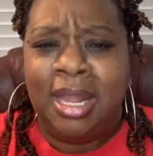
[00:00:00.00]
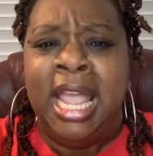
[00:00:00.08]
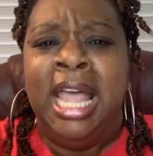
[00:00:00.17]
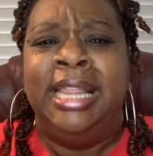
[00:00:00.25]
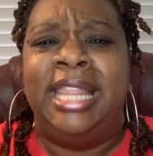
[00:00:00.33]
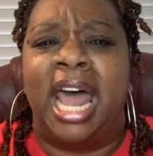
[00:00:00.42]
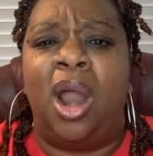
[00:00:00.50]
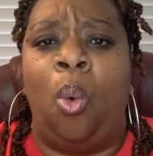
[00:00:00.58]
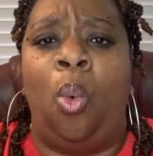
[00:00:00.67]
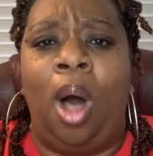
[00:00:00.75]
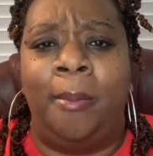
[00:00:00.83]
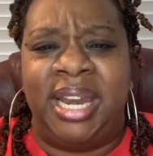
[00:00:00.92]
that a
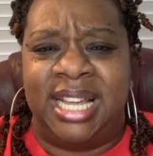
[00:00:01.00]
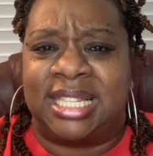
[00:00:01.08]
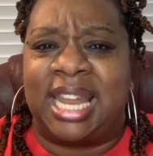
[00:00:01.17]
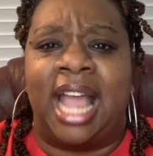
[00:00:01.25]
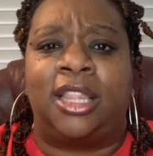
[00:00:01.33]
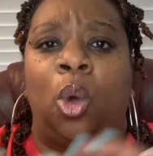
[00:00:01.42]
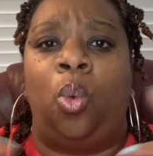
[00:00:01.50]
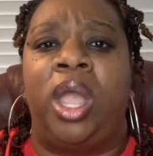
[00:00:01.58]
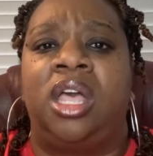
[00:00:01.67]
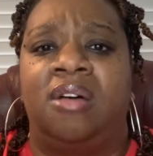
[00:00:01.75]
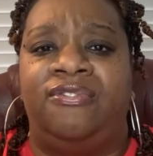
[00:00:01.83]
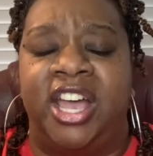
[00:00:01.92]
woman is like the
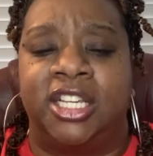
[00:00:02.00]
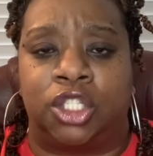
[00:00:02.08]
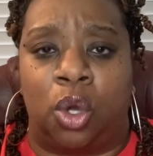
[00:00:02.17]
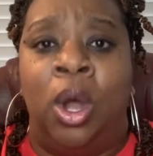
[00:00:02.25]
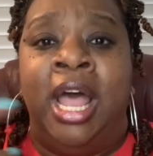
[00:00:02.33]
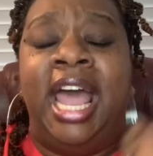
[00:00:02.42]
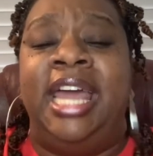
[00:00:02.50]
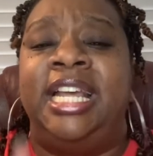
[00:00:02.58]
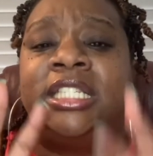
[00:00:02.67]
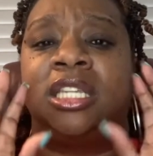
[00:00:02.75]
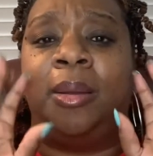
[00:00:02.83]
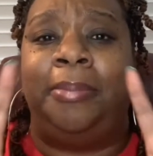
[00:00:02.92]
weaker vessel, and
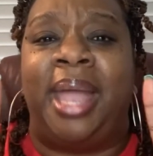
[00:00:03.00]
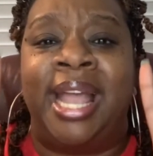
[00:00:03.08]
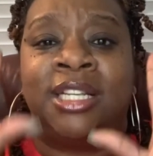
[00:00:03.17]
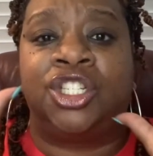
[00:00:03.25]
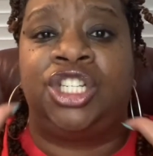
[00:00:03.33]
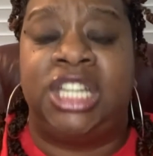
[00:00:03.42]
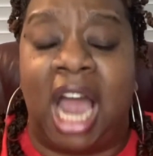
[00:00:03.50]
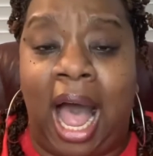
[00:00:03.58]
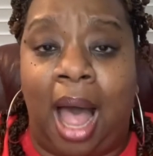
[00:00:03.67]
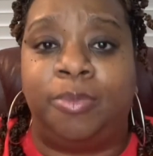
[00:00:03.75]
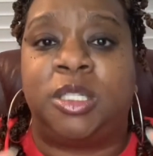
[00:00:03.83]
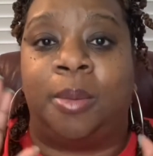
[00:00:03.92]
it's the man's
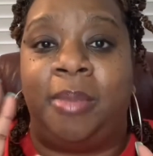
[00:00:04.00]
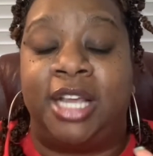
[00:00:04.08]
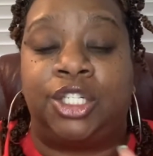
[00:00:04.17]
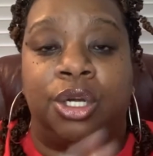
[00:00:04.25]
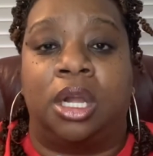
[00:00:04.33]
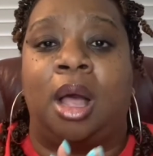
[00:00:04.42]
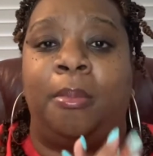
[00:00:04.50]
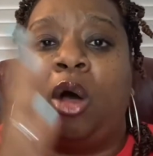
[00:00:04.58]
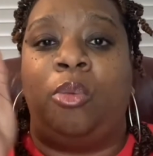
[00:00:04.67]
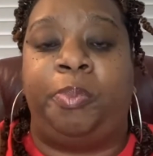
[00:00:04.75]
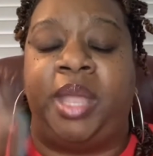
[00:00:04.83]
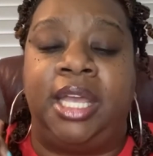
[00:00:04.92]
job to make sure, come
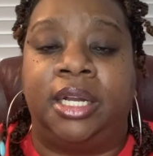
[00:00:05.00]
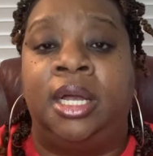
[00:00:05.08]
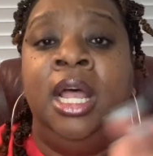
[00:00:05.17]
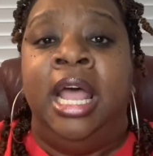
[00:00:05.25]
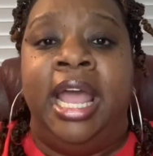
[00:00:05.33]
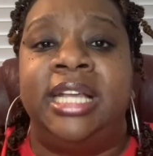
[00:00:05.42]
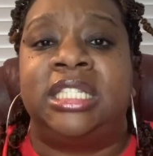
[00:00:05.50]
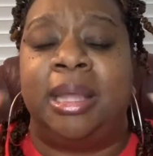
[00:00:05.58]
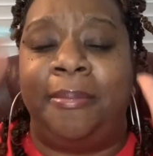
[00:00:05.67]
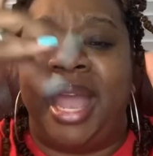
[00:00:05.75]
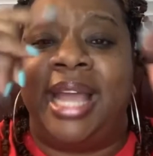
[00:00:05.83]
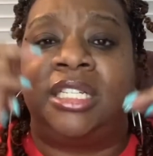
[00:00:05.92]
on, Peter, it's the
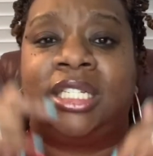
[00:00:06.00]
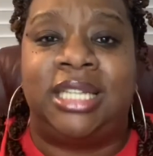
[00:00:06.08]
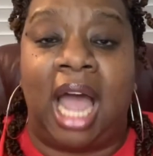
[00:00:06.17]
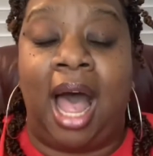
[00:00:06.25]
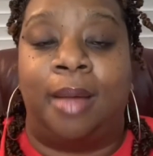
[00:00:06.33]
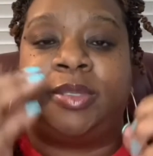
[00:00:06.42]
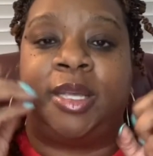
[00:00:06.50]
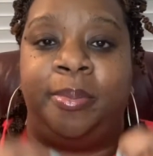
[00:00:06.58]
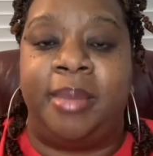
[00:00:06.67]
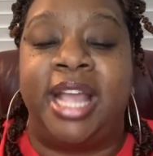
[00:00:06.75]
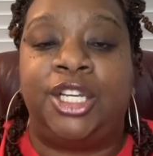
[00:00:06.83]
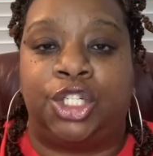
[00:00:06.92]
man's job to
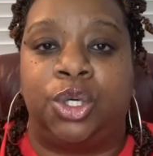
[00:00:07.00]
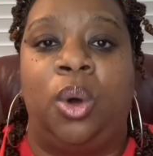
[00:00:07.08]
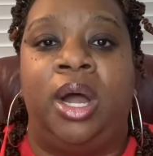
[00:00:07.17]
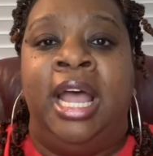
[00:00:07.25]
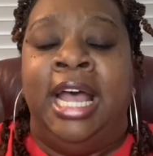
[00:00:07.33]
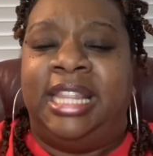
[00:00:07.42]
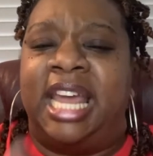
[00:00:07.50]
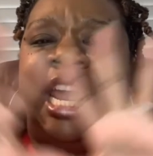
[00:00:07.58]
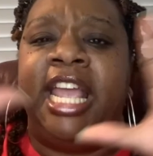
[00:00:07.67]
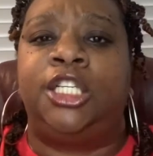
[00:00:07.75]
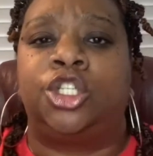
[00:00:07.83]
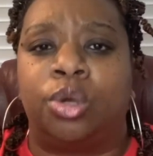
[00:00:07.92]
make sure that
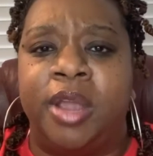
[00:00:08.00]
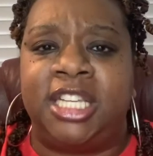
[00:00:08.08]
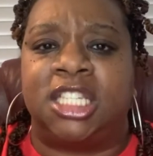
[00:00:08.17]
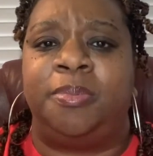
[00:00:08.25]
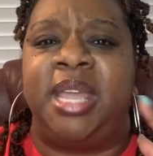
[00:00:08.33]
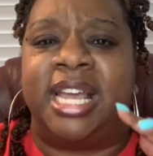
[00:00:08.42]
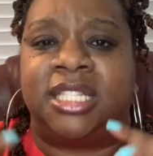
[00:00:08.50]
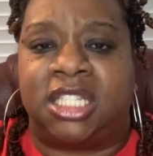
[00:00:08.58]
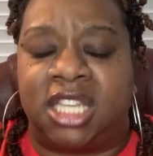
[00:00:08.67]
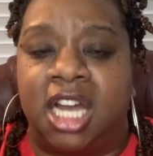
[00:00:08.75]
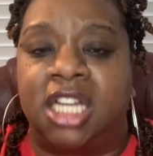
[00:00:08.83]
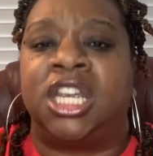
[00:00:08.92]
he treats me as
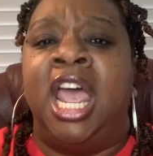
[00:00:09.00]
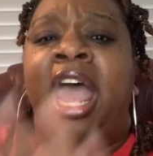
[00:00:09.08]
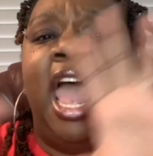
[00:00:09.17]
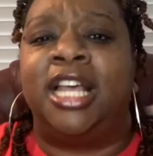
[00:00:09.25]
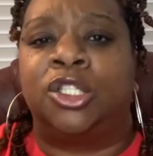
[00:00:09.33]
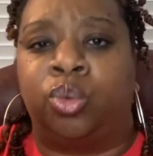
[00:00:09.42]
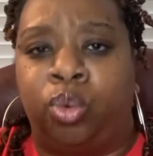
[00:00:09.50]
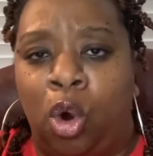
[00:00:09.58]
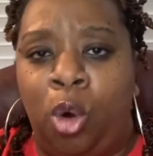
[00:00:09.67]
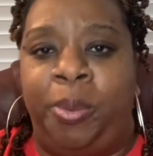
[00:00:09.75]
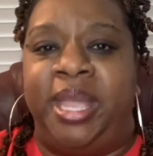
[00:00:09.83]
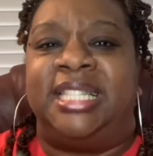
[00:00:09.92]
such, as
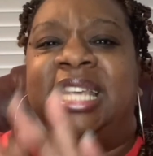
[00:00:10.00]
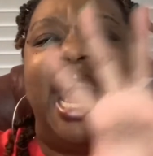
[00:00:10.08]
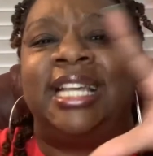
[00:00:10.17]
rubies, as